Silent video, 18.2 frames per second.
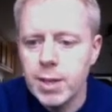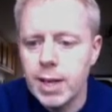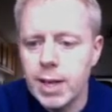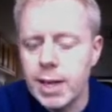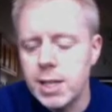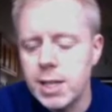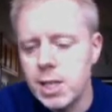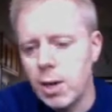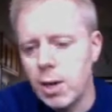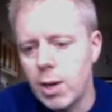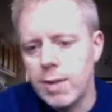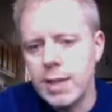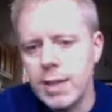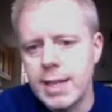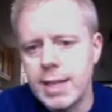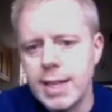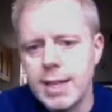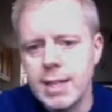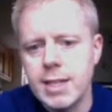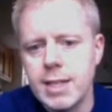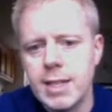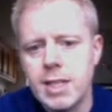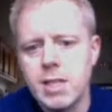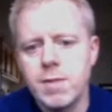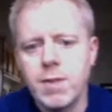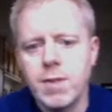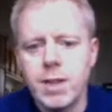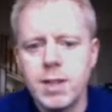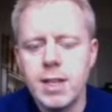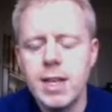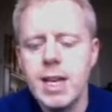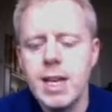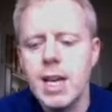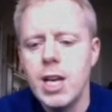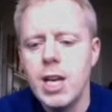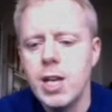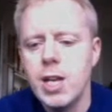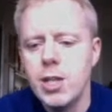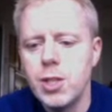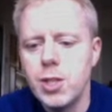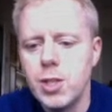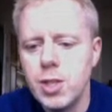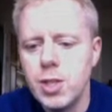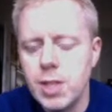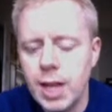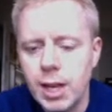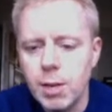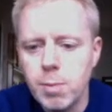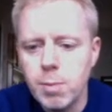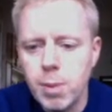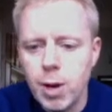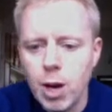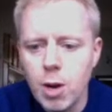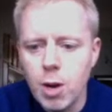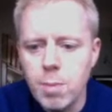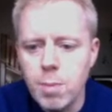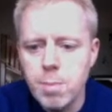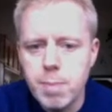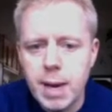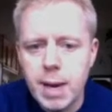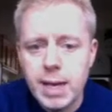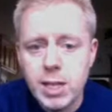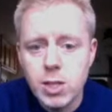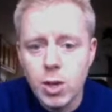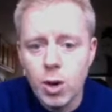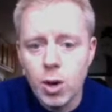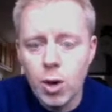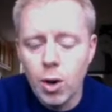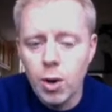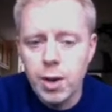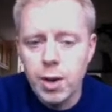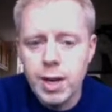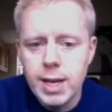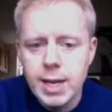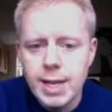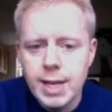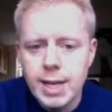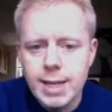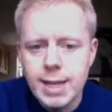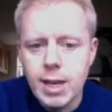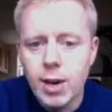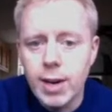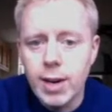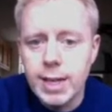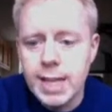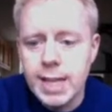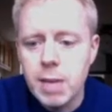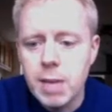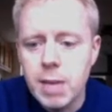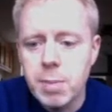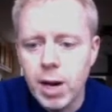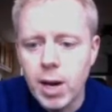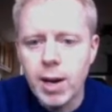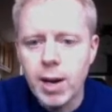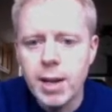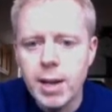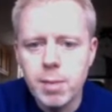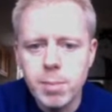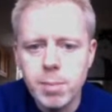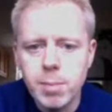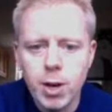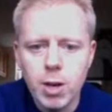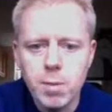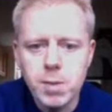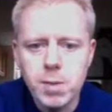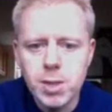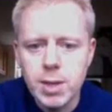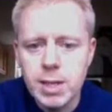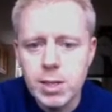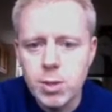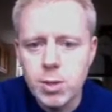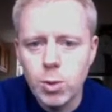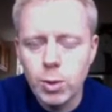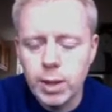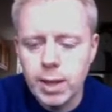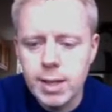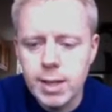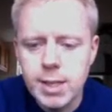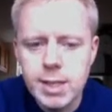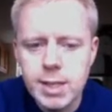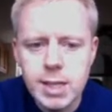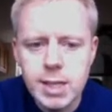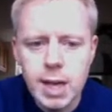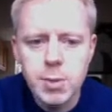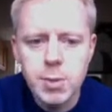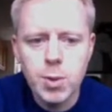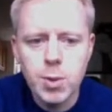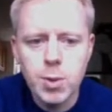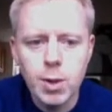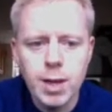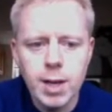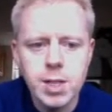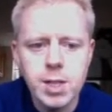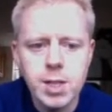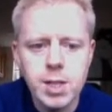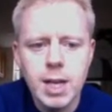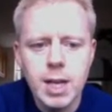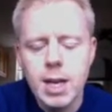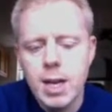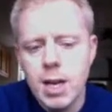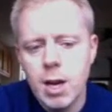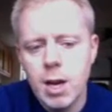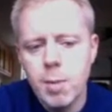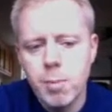Okay, so I've identified the second poem based on the idea behind the poem, so that's called a conceptualized